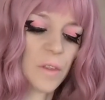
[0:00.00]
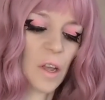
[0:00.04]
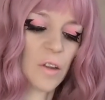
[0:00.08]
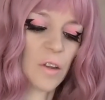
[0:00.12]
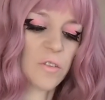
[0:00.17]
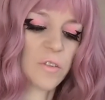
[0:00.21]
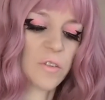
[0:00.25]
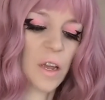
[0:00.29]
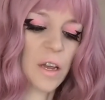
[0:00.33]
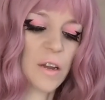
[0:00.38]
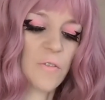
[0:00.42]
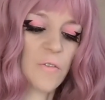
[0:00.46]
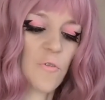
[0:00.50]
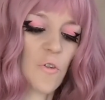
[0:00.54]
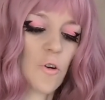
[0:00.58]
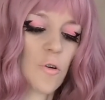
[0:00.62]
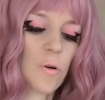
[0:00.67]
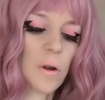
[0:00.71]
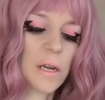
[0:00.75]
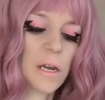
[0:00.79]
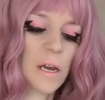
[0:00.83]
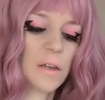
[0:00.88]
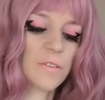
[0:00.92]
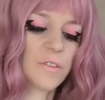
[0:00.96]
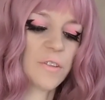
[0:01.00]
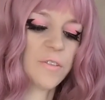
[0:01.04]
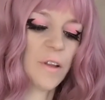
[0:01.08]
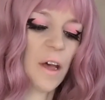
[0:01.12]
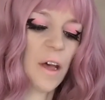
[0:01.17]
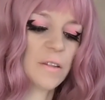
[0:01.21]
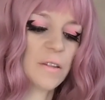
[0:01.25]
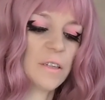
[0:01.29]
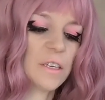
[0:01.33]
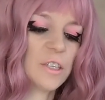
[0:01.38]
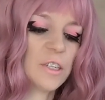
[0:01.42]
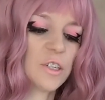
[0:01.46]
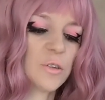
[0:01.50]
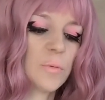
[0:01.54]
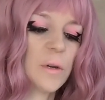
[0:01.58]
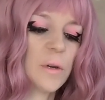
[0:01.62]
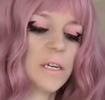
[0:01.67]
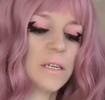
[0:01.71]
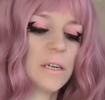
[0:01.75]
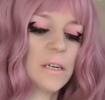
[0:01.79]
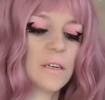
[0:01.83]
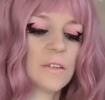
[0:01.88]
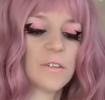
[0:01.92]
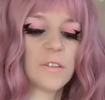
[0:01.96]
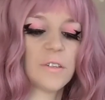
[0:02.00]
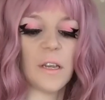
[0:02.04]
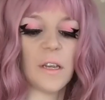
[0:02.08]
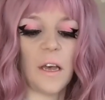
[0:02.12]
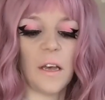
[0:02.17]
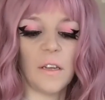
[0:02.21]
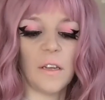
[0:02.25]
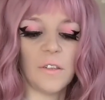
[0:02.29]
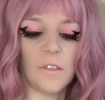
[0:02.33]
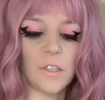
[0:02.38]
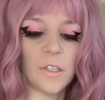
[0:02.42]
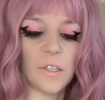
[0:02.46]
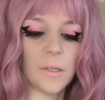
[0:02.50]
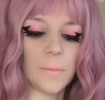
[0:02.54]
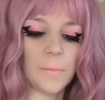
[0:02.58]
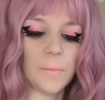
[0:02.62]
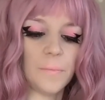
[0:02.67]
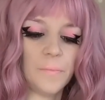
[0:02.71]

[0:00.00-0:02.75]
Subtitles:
Savory and slightly sweet, it says.